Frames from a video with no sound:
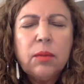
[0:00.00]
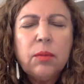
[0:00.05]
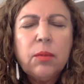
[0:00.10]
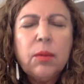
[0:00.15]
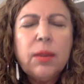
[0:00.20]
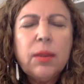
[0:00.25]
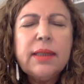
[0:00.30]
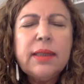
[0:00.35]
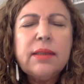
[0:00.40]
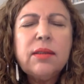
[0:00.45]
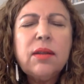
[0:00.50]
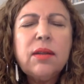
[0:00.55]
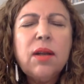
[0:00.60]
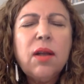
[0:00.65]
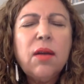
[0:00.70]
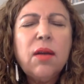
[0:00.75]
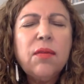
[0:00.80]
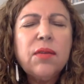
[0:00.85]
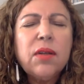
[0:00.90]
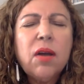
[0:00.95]
What is
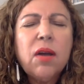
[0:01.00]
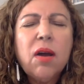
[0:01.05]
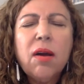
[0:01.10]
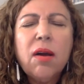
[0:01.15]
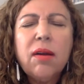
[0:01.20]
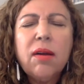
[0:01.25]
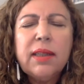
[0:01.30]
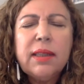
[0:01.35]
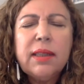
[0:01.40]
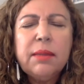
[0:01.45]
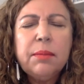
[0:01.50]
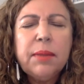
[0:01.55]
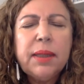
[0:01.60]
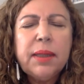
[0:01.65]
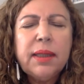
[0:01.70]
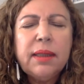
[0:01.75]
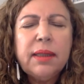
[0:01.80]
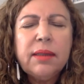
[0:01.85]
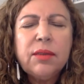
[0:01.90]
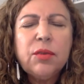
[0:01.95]
love calling
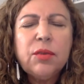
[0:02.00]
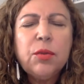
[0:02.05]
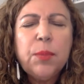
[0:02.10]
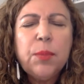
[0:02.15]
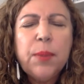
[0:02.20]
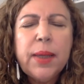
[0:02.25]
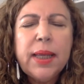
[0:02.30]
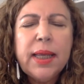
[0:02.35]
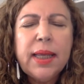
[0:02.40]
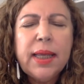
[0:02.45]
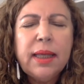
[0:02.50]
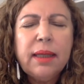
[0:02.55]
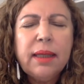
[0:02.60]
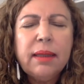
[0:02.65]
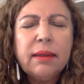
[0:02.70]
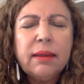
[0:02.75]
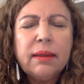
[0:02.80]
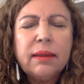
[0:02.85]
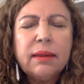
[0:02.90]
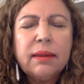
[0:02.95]
me to be?
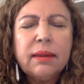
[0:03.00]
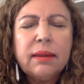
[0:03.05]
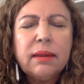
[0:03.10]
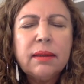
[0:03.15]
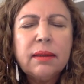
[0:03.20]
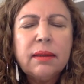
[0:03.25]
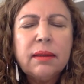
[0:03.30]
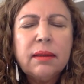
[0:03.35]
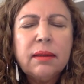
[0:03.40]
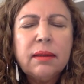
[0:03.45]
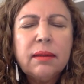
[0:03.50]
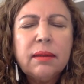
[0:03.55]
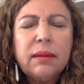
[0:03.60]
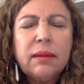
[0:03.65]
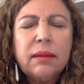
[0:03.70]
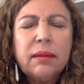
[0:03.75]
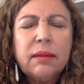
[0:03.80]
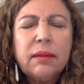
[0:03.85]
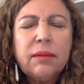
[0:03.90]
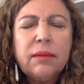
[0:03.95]

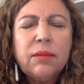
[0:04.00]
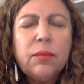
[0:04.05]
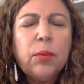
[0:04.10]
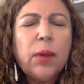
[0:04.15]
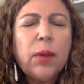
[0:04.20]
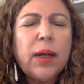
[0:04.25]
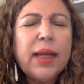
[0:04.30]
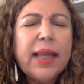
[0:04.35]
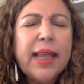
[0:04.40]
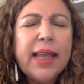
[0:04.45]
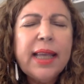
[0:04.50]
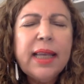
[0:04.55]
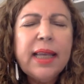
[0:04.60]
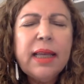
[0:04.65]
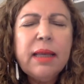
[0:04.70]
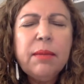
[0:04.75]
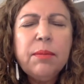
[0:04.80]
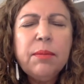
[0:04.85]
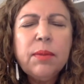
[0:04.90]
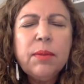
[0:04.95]
For I
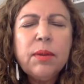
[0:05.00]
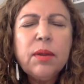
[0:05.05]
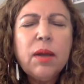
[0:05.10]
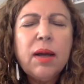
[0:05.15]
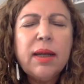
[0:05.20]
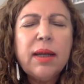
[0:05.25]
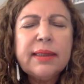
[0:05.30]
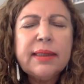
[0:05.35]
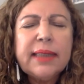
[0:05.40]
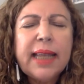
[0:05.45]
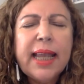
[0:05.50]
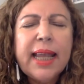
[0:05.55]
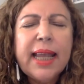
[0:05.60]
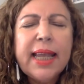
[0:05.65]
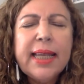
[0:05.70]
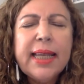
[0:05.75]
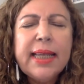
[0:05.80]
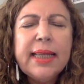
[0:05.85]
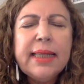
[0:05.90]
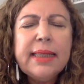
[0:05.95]
am God's
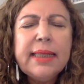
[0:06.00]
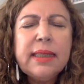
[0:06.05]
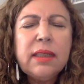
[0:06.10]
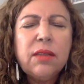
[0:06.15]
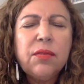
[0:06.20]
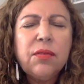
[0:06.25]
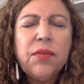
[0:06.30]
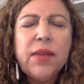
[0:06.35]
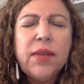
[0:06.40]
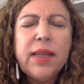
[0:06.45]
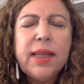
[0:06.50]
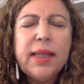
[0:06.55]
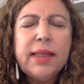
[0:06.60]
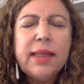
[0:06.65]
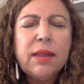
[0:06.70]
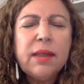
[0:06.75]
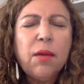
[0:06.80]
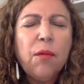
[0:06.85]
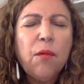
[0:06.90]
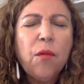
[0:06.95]
hands, feet,
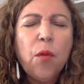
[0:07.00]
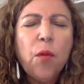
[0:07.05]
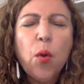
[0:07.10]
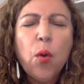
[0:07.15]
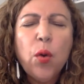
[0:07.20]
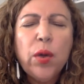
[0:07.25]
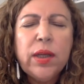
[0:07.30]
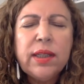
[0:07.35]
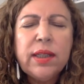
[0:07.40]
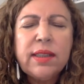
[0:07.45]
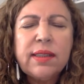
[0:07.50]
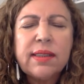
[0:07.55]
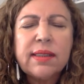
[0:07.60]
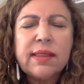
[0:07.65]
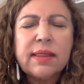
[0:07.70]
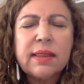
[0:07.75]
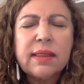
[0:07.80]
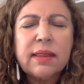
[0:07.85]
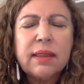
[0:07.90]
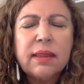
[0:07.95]

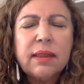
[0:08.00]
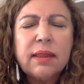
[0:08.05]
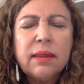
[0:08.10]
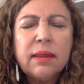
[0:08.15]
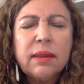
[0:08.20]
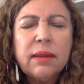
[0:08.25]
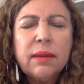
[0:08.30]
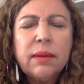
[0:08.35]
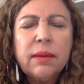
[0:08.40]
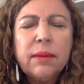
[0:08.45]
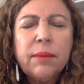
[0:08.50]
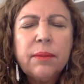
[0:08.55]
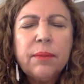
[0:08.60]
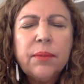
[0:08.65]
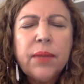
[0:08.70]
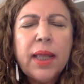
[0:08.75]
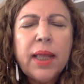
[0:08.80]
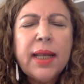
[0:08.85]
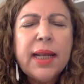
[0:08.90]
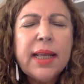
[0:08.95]
voice,
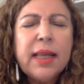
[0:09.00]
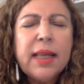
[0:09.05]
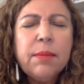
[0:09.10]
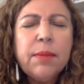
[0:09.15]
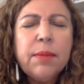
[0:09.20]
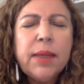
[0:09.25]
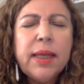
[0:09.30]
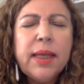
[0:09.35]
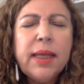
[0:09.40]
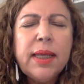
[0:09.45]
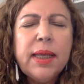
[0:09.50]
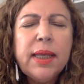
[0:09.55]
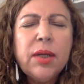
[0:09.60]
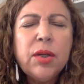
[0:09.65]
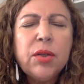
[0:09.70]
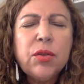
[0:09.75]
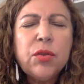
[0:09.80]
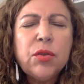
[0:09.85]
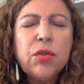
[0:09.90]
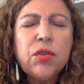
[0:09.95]
and I am here
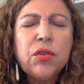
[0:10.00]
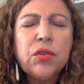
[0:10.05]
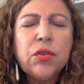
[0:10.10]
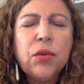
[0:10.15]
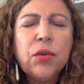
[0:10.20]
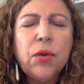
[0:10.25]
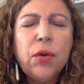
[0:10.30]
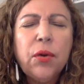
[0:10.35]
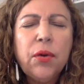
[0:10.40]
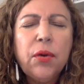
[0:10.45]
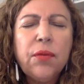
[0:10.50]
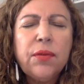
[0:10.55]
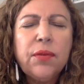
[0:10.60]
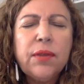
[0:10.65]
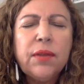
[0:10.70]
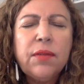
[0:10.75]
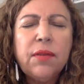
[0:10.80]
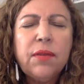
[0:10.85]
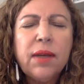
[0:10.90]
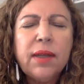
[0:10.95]
to serve
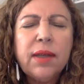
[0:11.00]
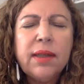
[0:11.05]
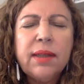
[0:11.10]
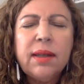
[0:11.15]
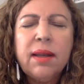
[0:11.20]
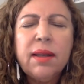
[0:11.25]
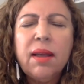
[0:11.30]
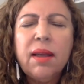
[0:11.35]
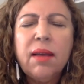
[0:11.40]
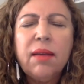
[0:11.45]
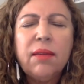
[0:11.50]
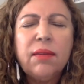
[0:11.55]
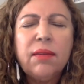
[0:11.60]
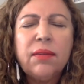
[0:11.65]
divine love.